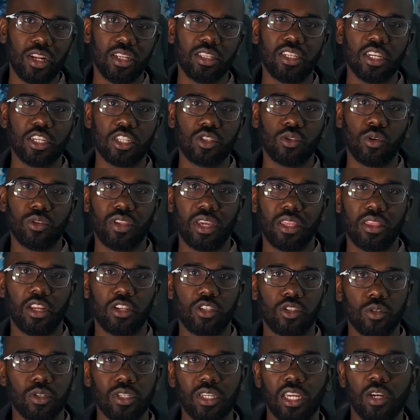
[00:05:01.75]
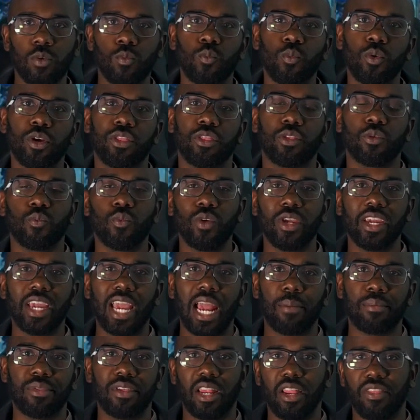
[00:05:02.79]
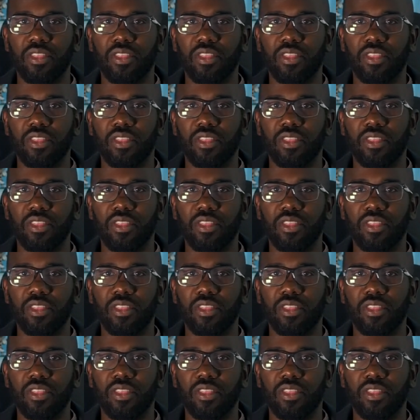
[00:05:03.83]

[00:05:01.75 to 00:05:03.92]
additional thing that you get with the Ring app that I